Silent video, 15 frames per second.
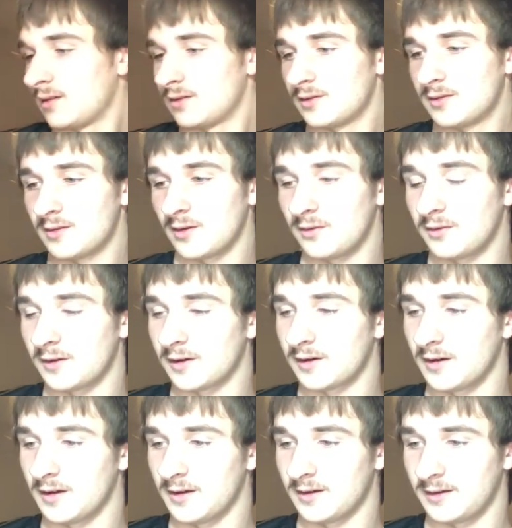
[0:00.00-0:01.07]
It's so
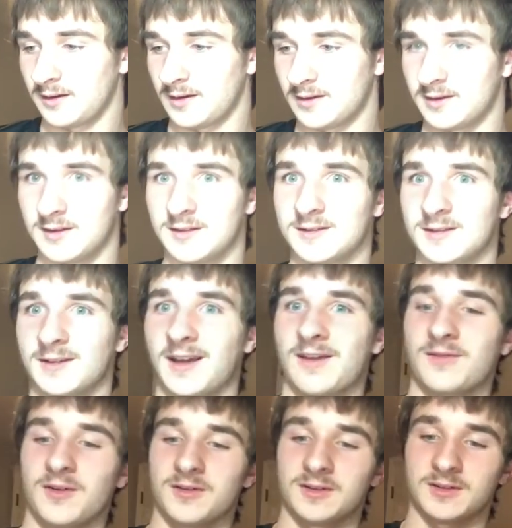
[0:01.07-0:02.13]
fun to get these and
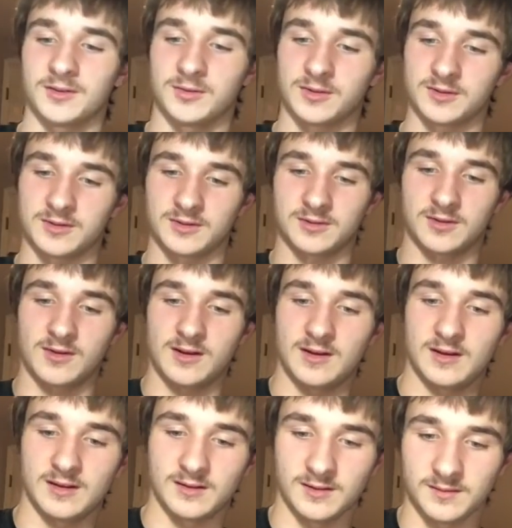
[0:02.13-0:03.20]
have all these lures. It's a
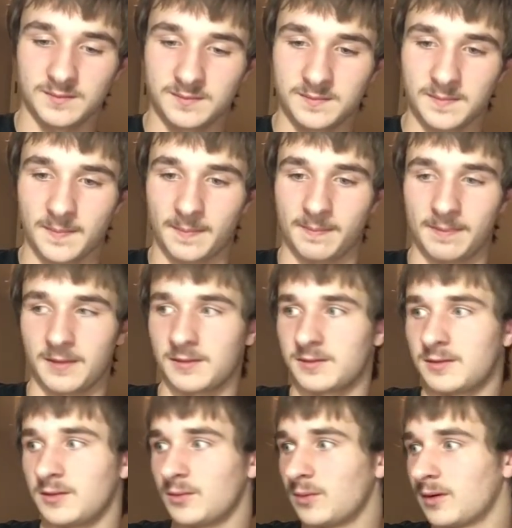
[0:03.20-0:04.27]
great deal. Let's
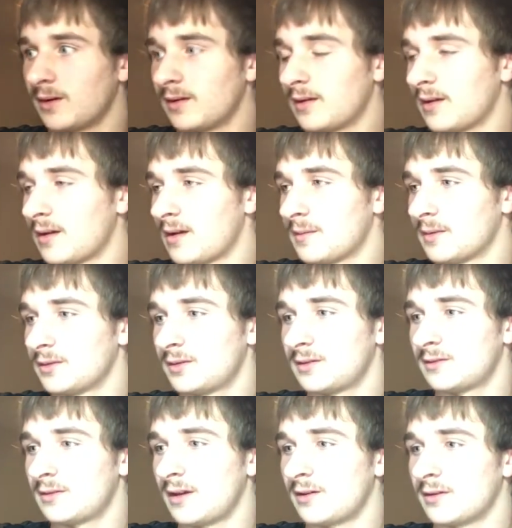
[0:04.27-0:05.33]
see how
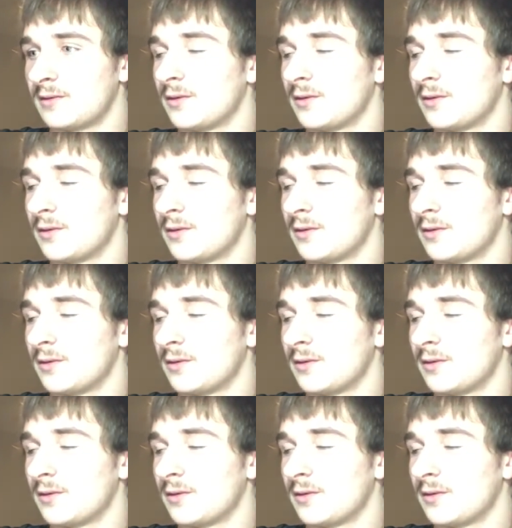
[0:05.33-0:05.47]
much, I don't